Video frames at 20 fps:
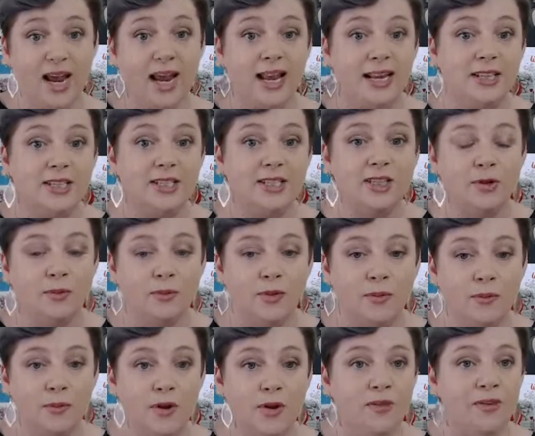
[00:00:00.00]
is to
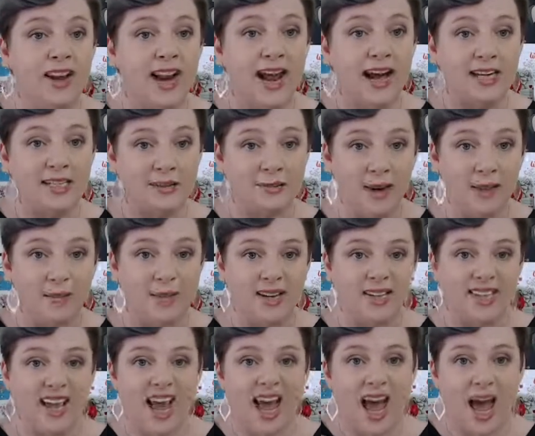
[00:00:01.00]
remove inactive
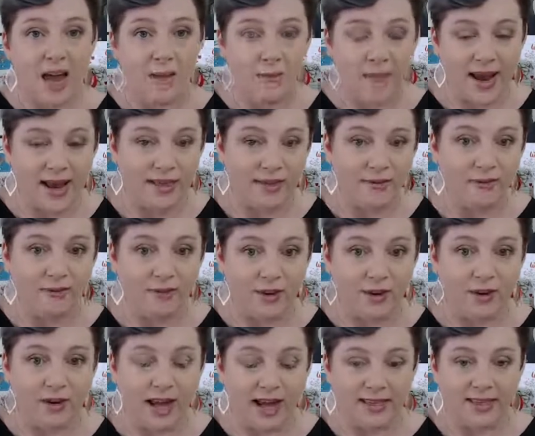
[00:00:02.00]
members and make them
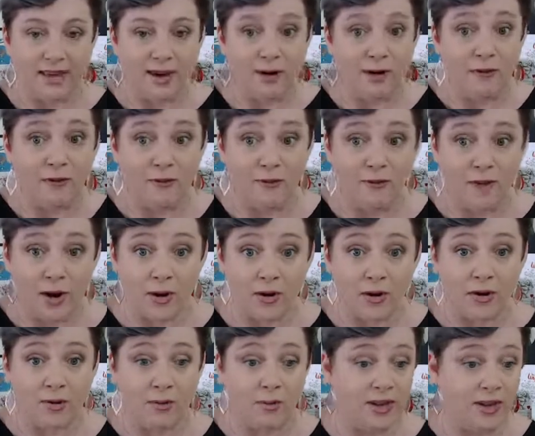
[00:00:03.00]
feel like they're not
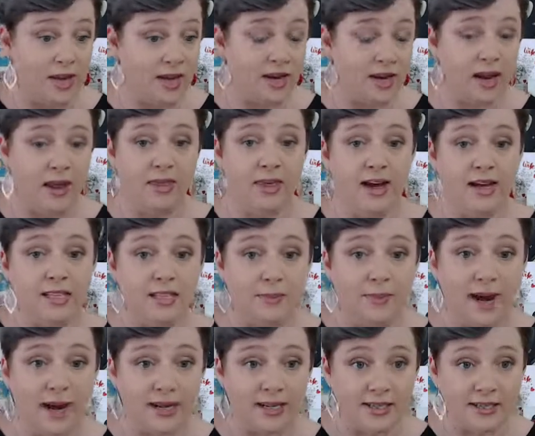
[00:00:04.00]
valued within that
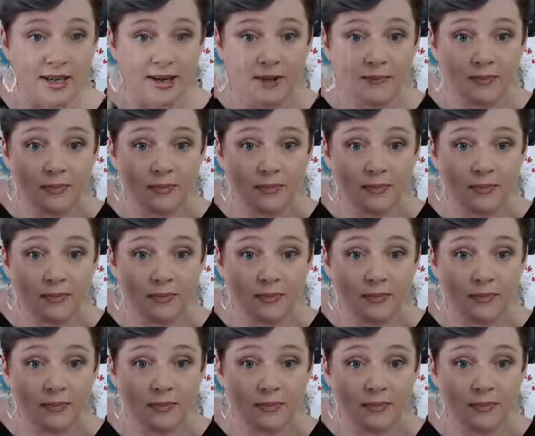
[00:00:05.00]
space.